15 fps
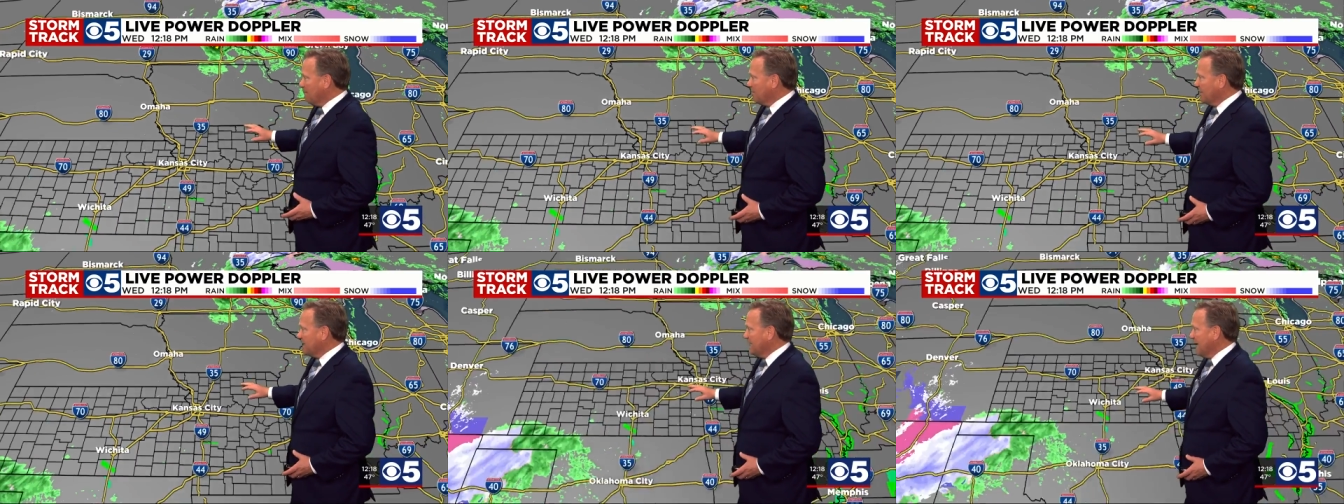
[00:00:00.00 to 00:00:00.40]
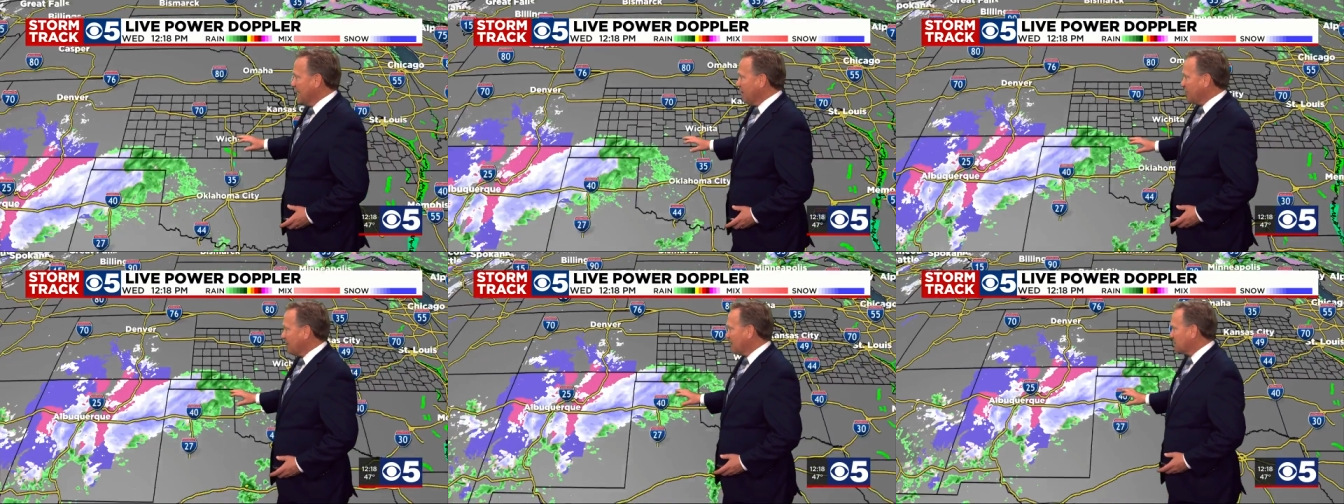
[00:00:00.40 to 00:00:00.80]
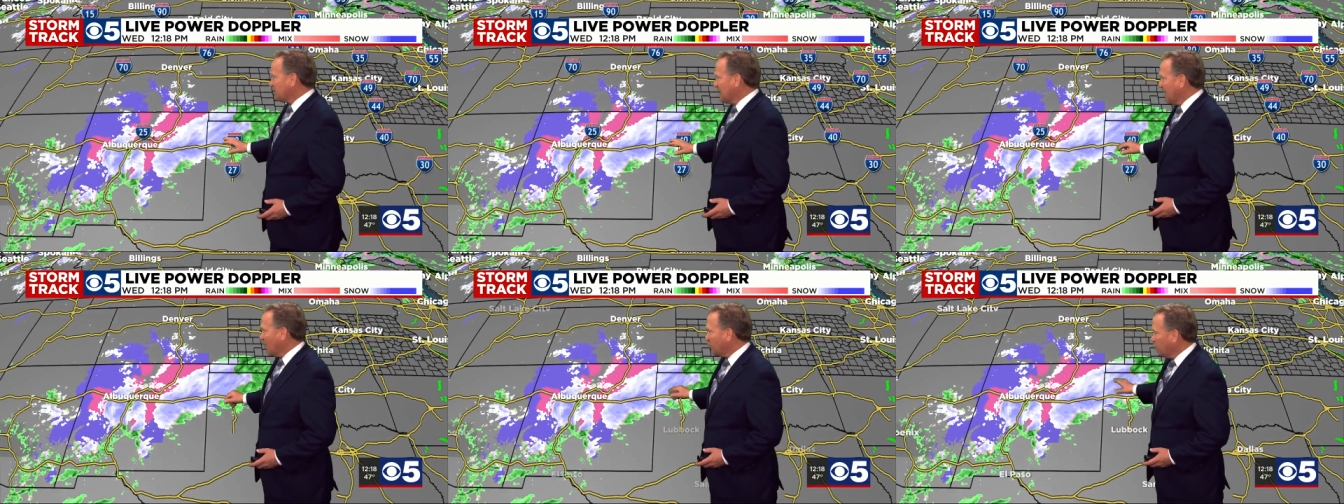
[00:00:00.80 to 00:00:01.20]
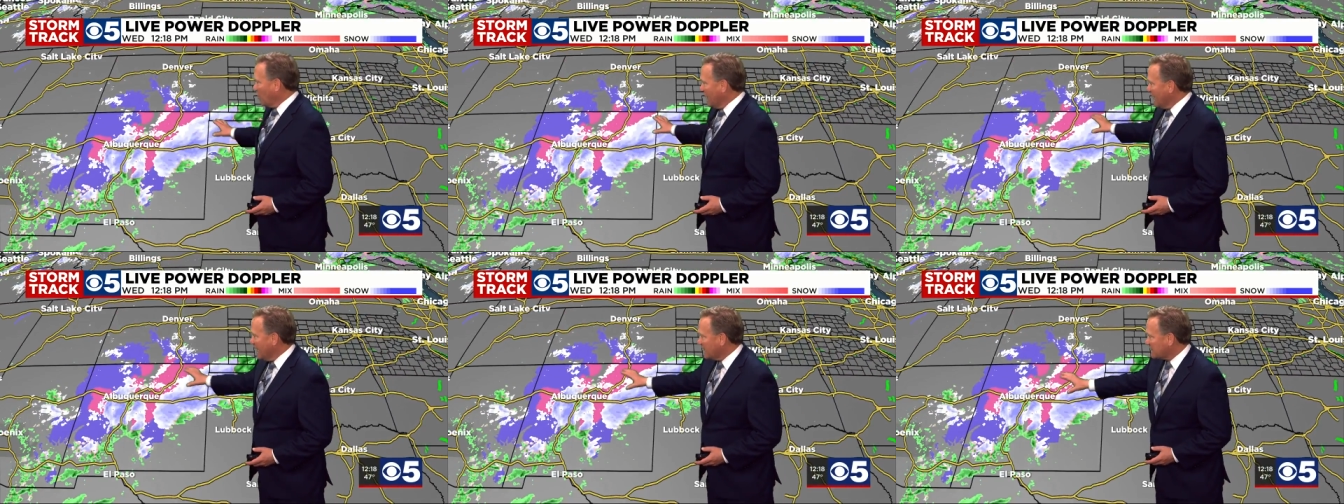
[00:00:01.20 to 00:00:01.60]
But now to the
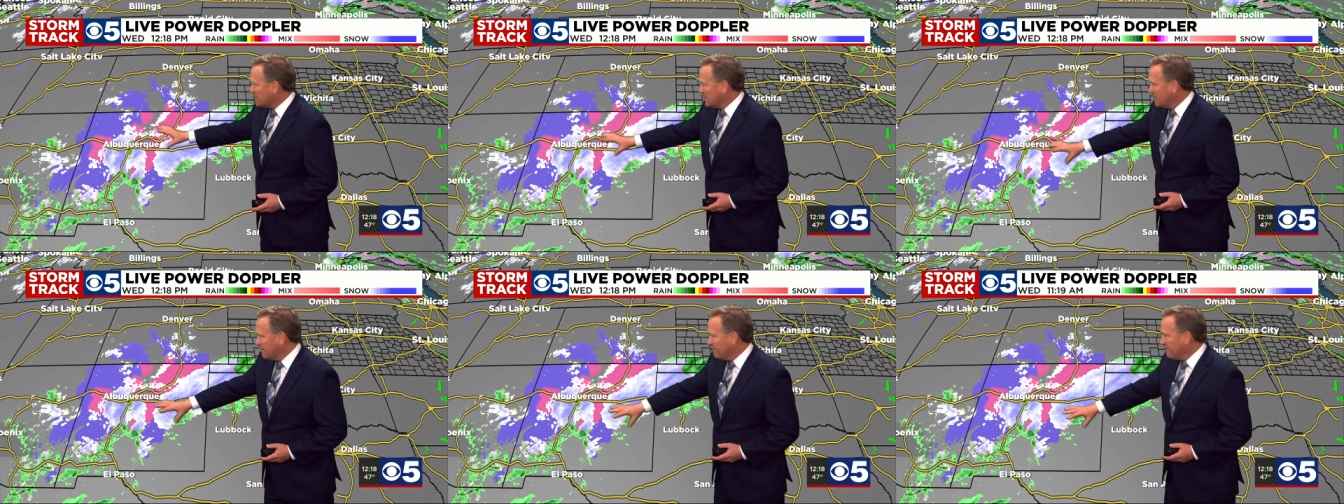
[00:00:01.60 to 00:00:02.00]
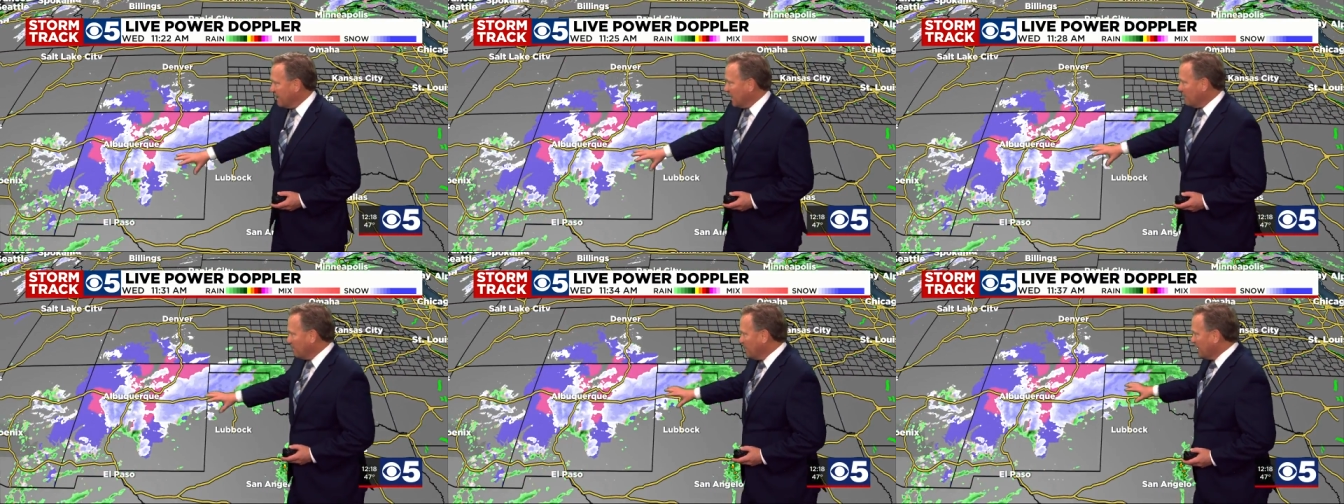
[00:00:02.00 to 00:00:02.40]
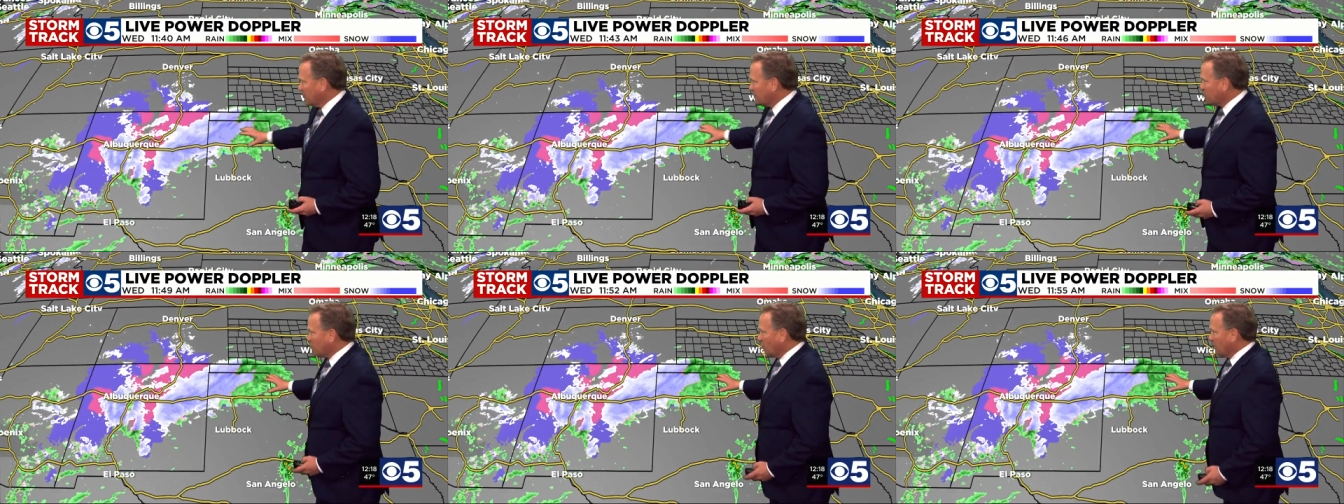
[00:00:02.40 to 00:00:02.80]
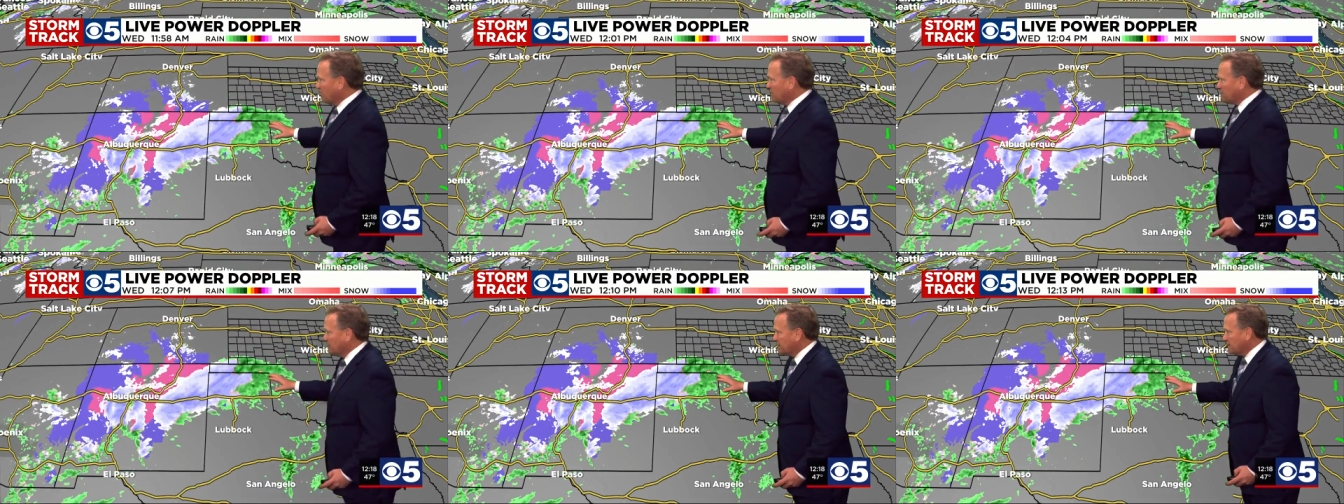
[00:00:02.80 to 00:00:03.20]
southwest, a developing storm
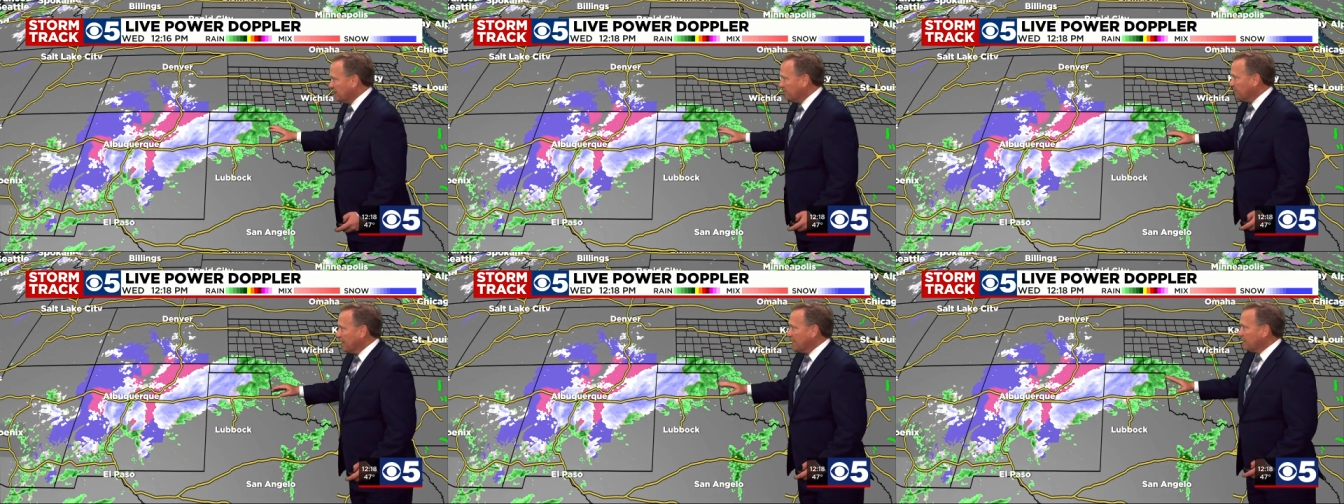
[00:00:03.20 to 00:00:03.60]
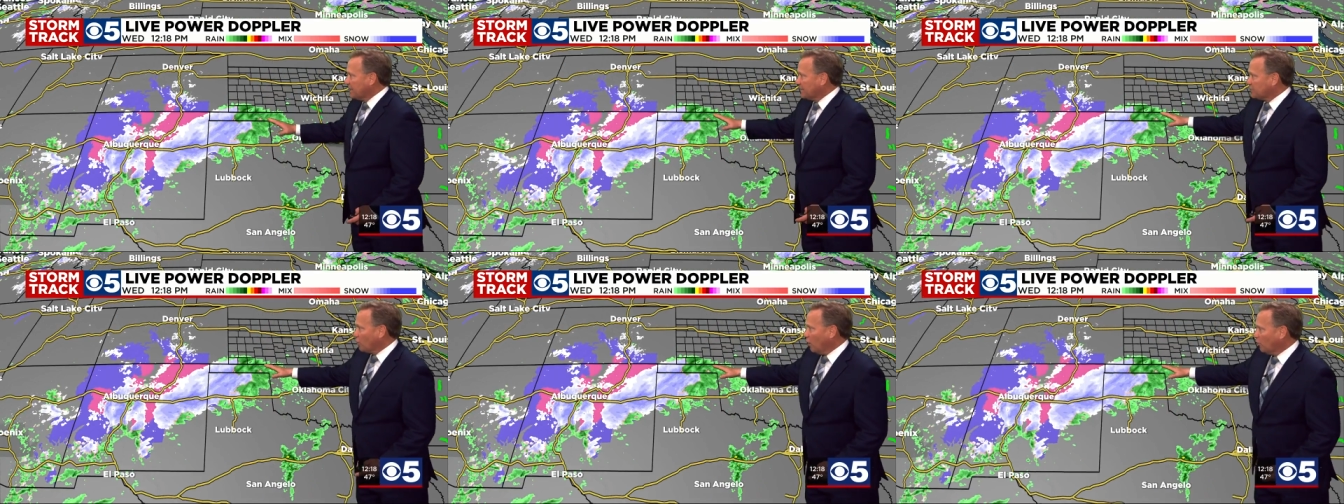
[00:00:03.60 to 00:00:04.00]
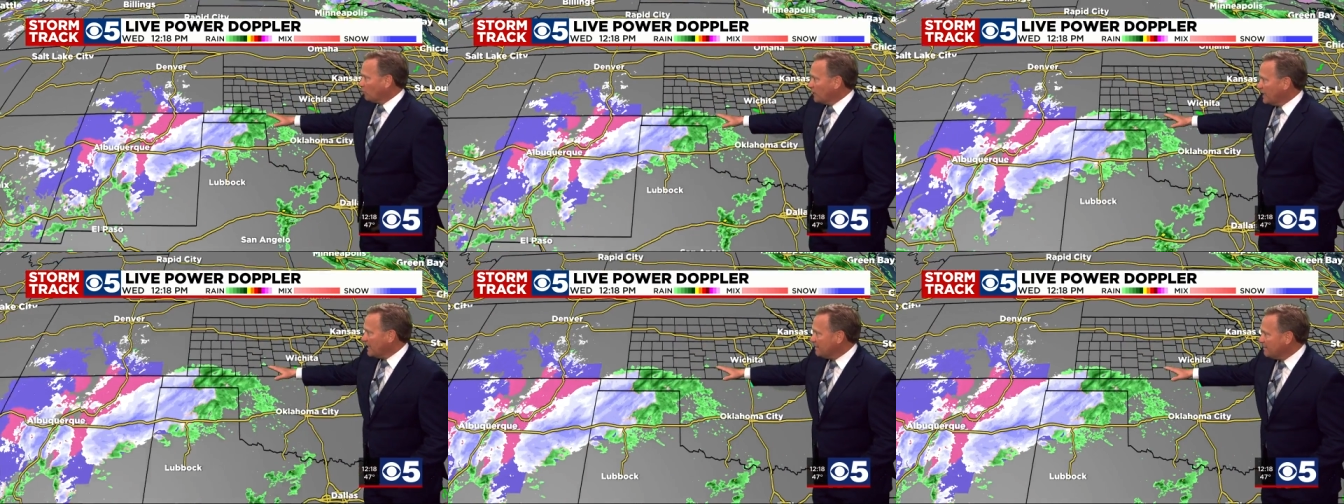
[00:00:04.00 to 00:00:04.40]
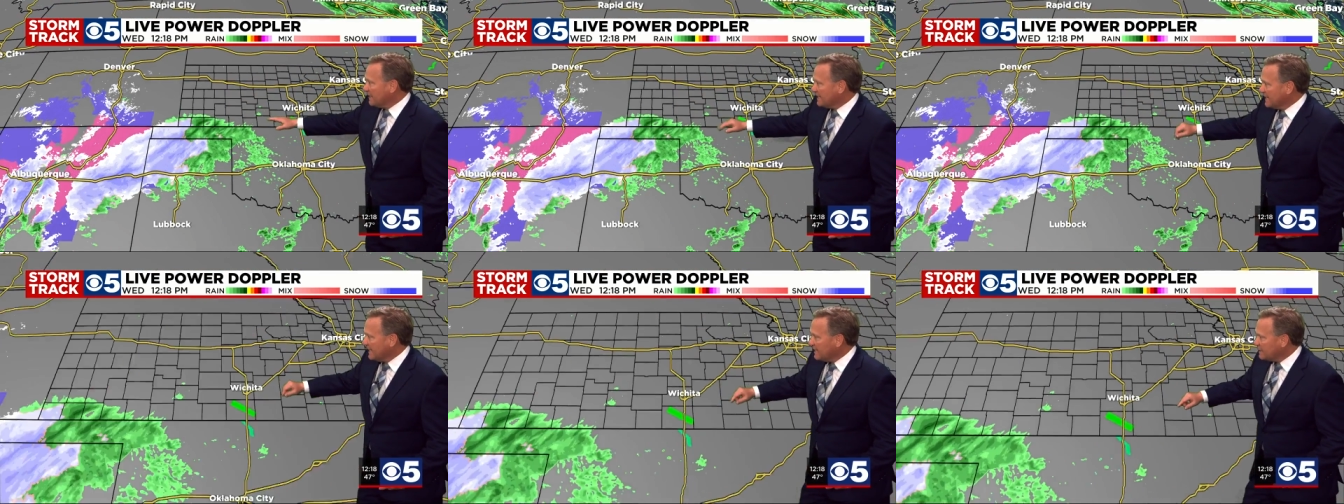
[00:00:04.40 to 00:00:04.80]
system that's already
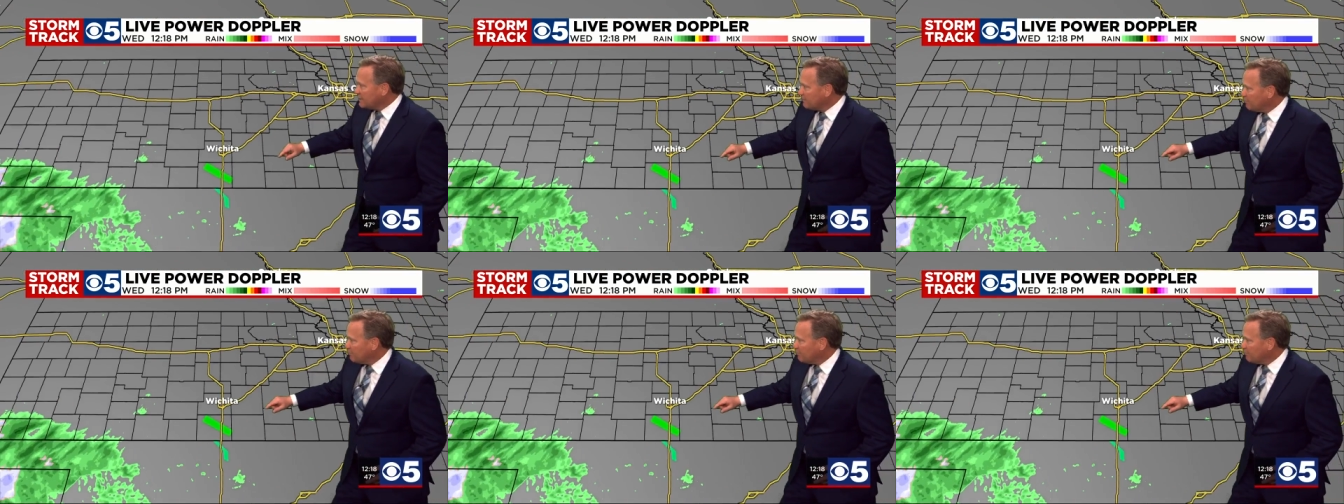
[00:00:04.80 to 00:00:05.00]
beginning to